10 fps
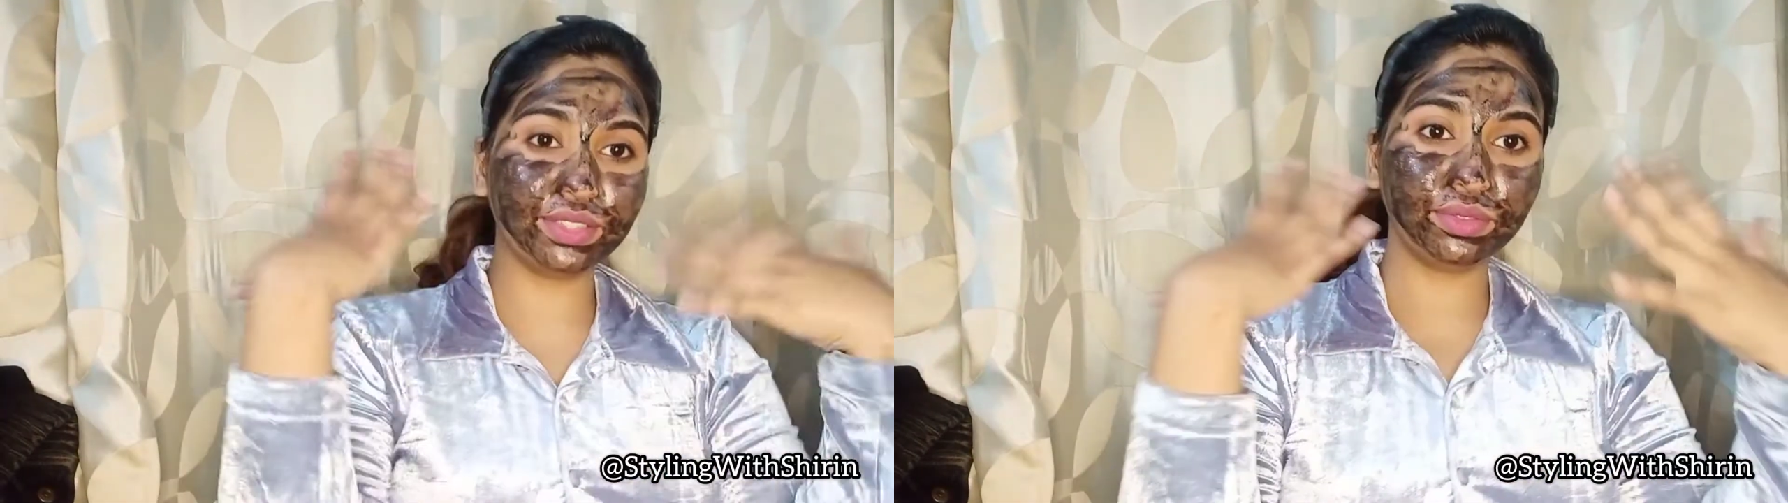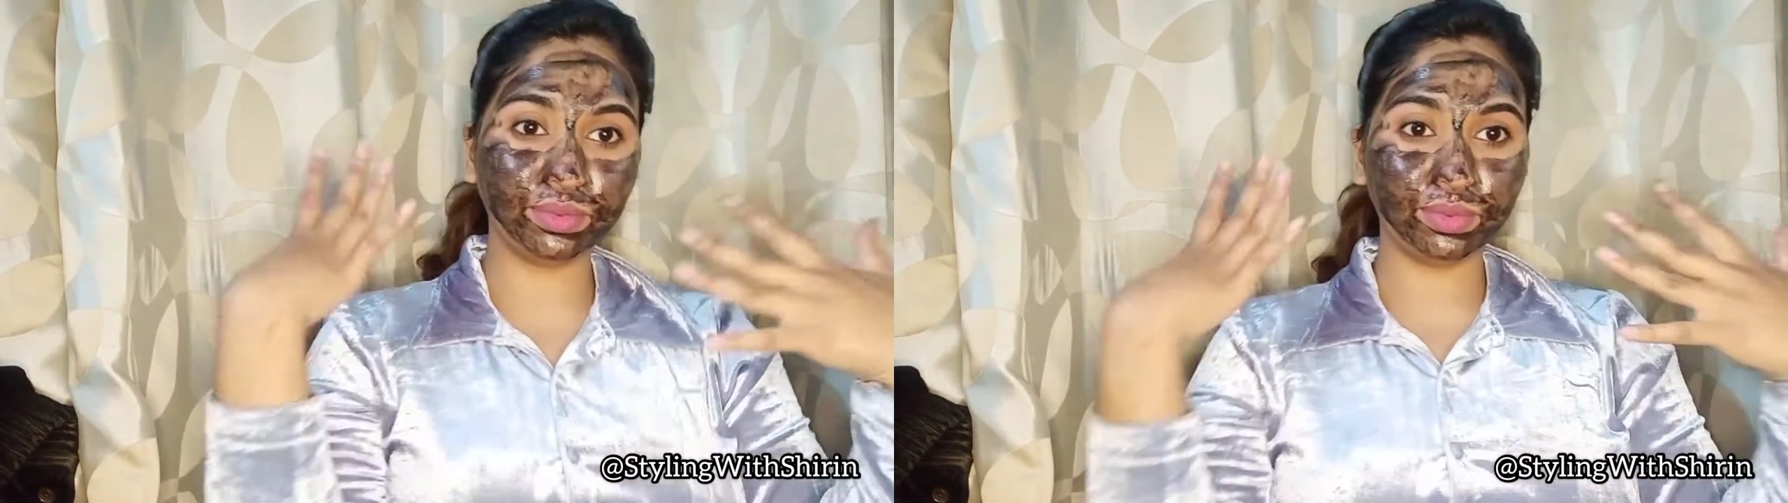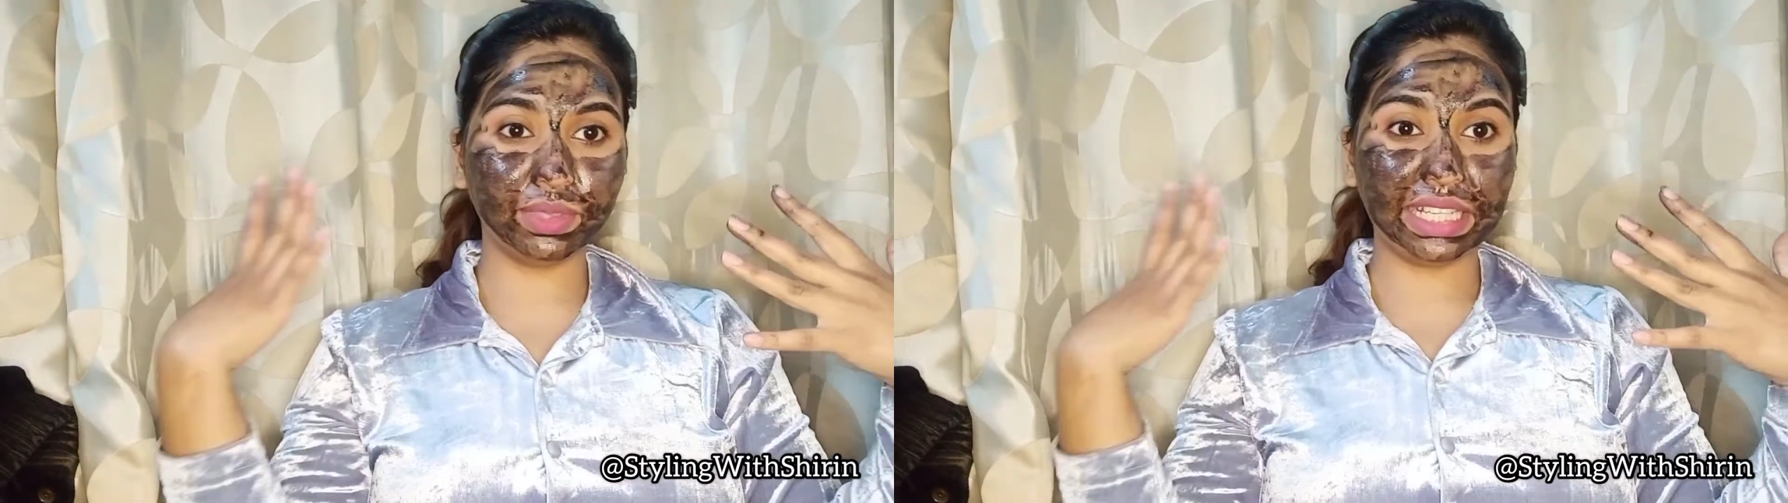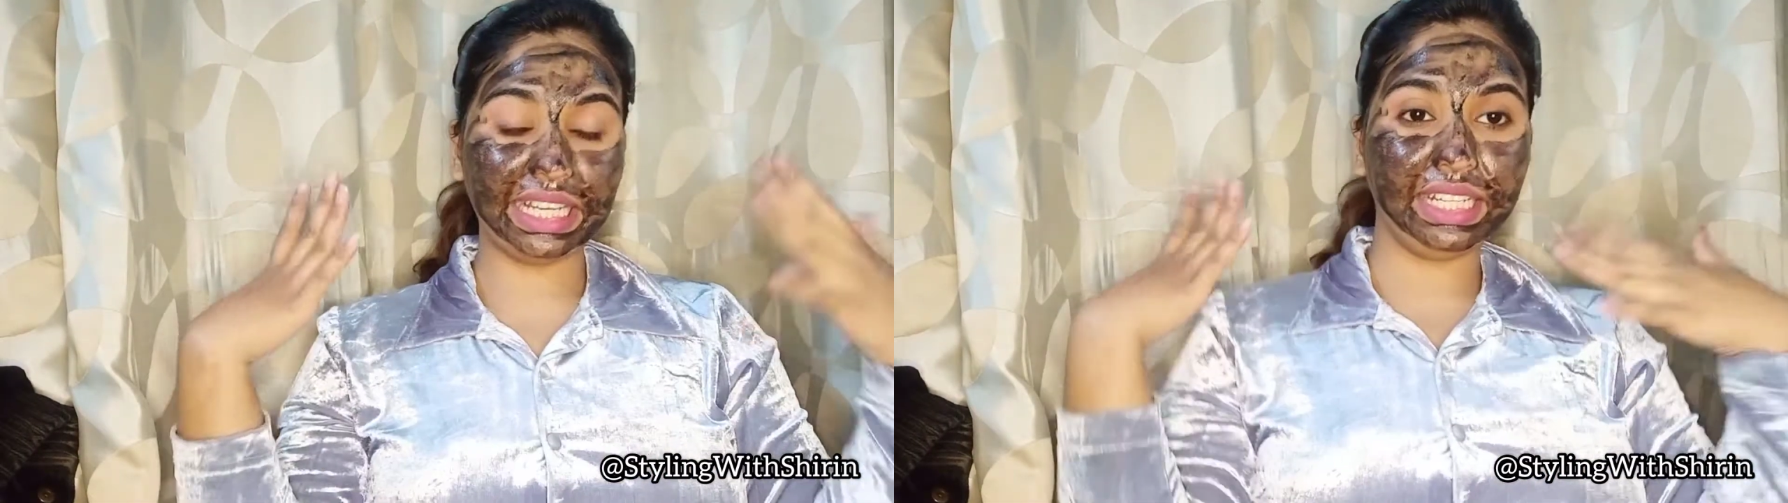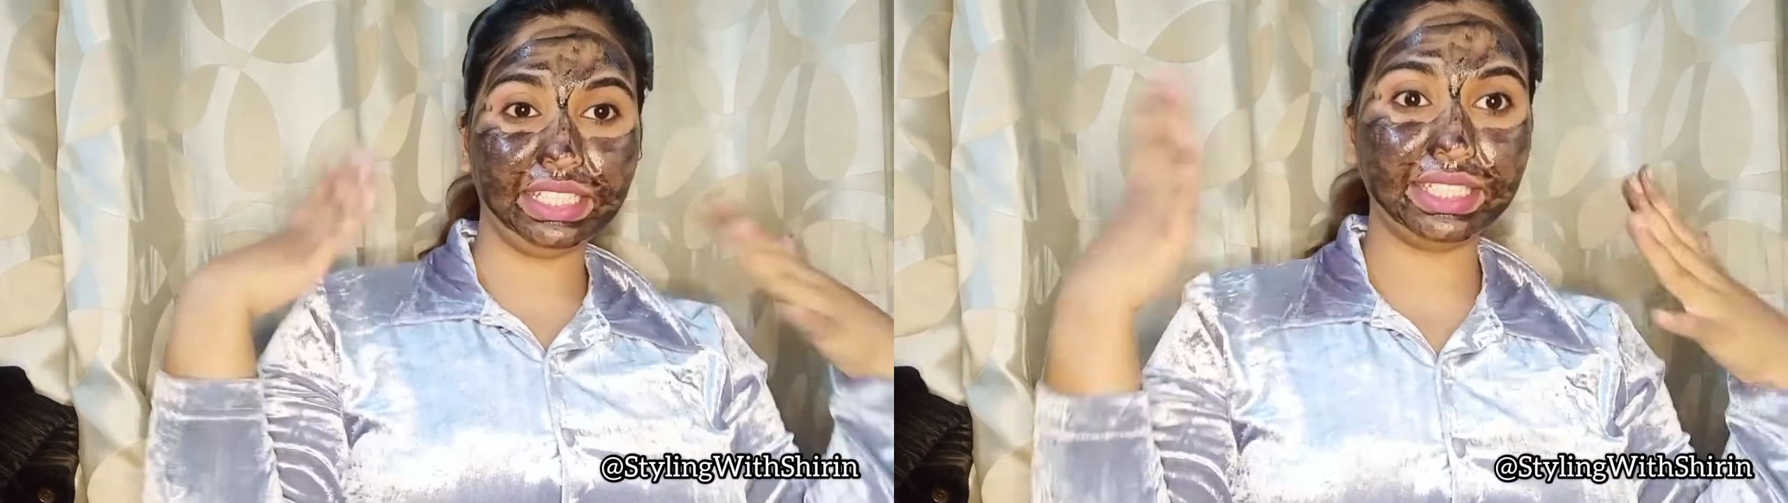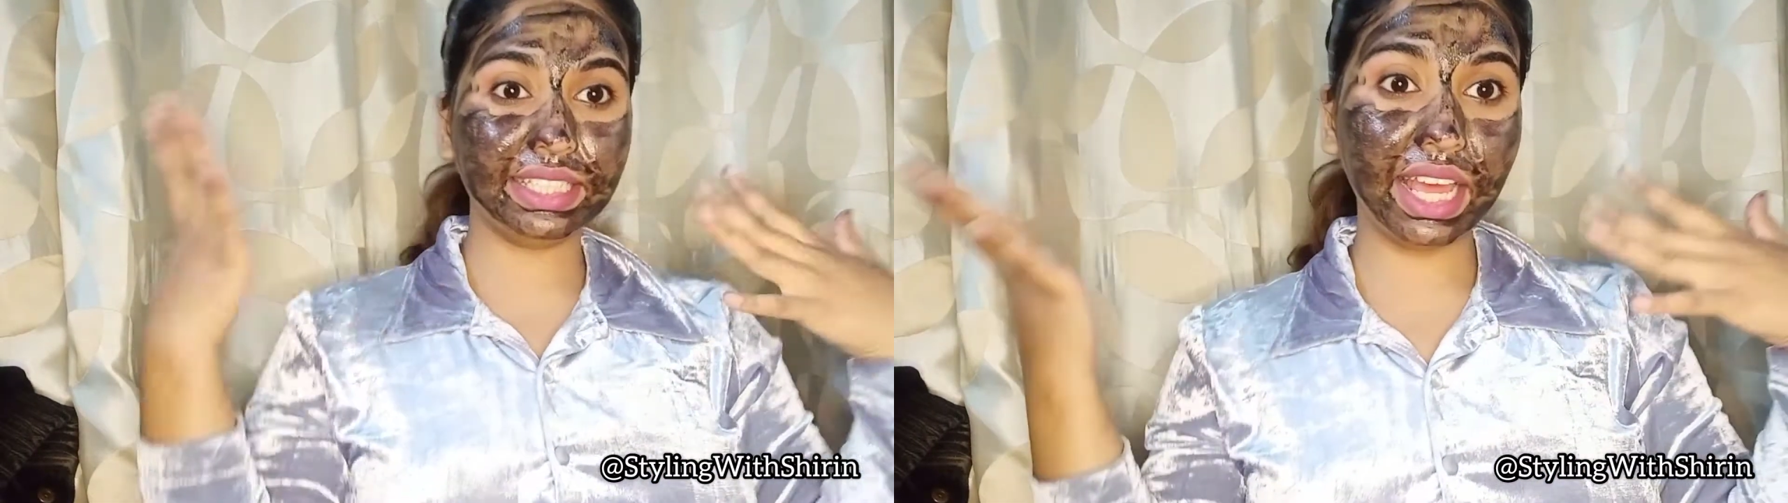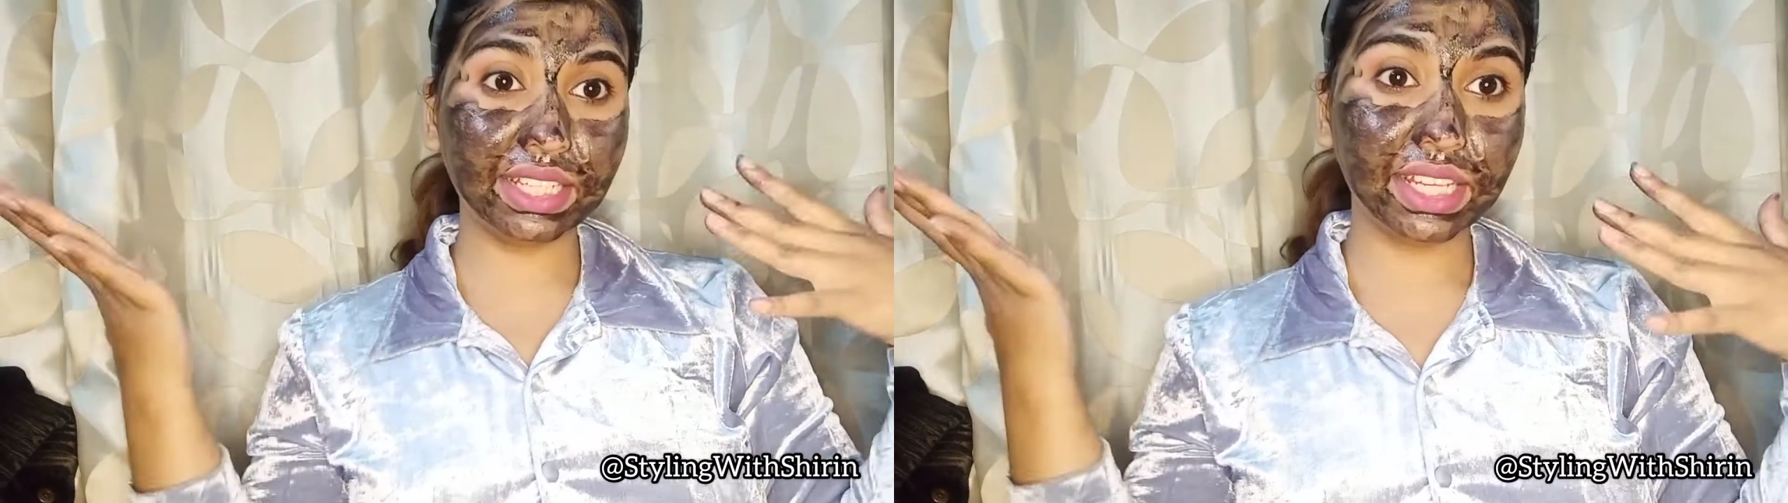to let it set,